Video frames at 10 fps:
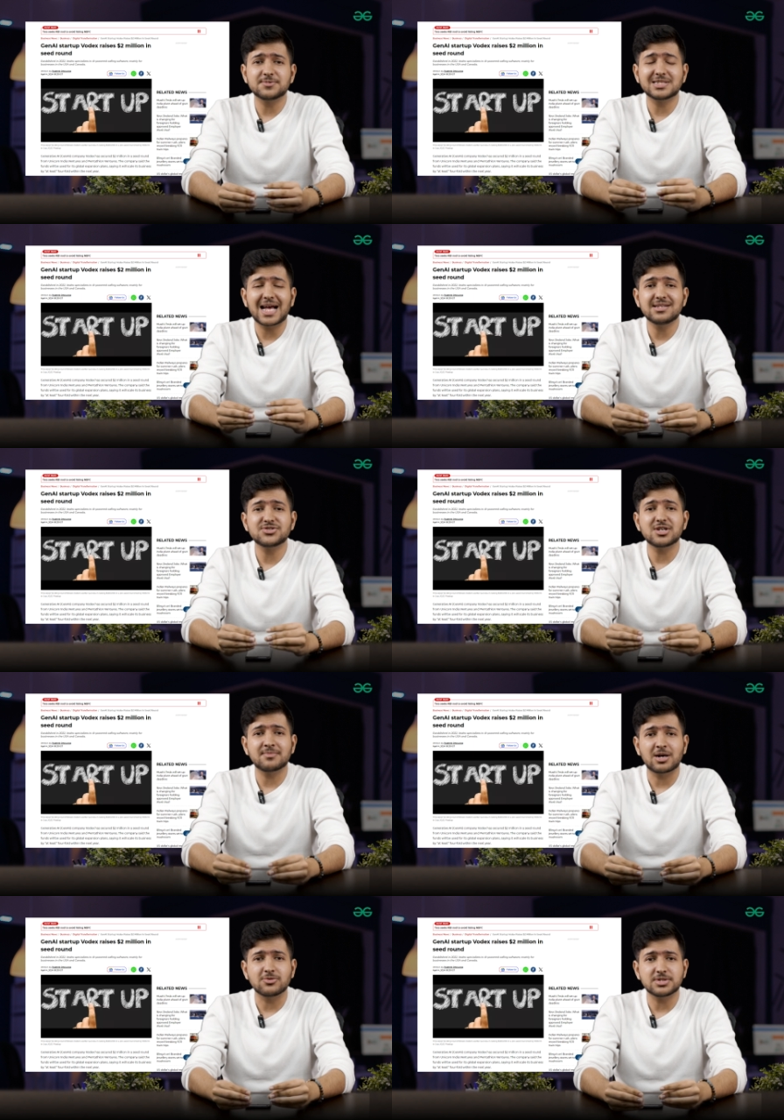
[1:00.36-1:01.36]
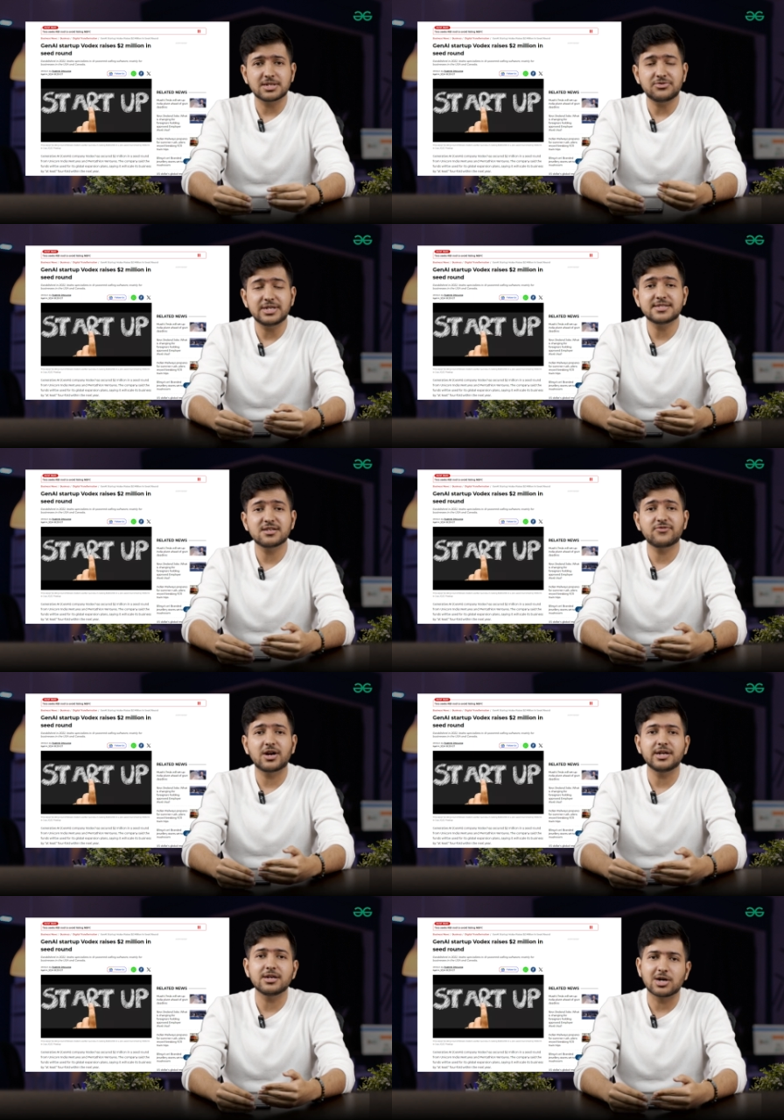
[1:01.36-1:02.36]
substantial amounts in recent
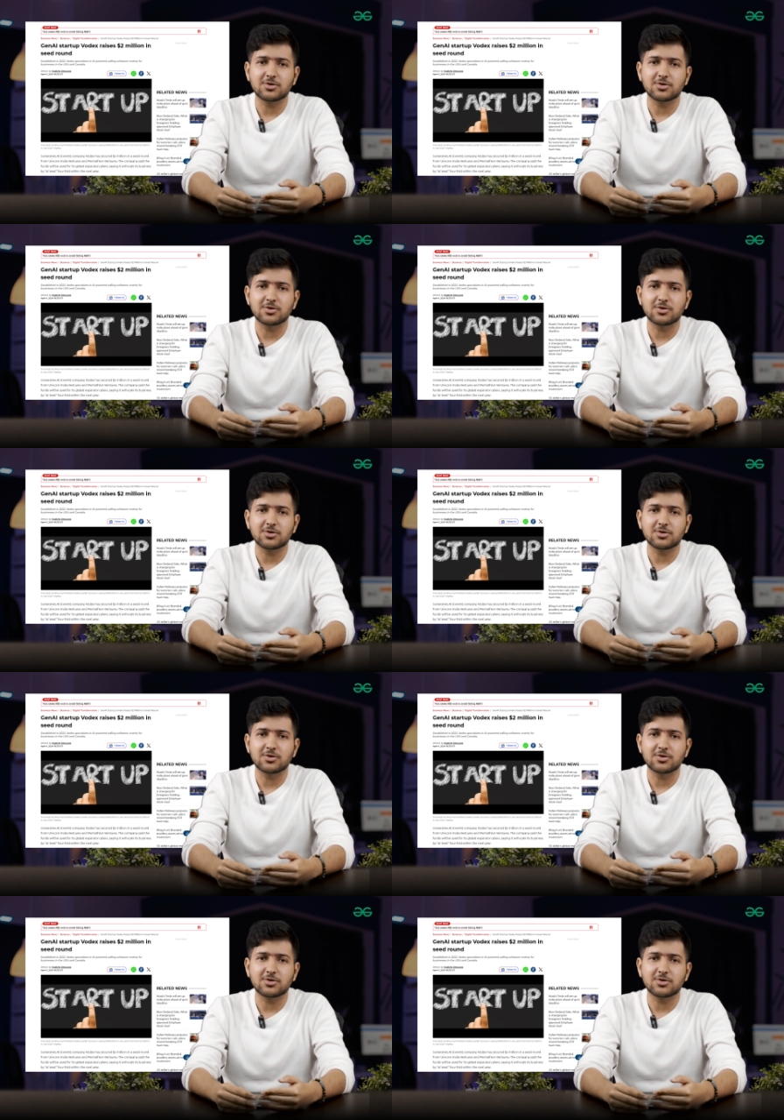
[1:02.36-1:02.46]
funding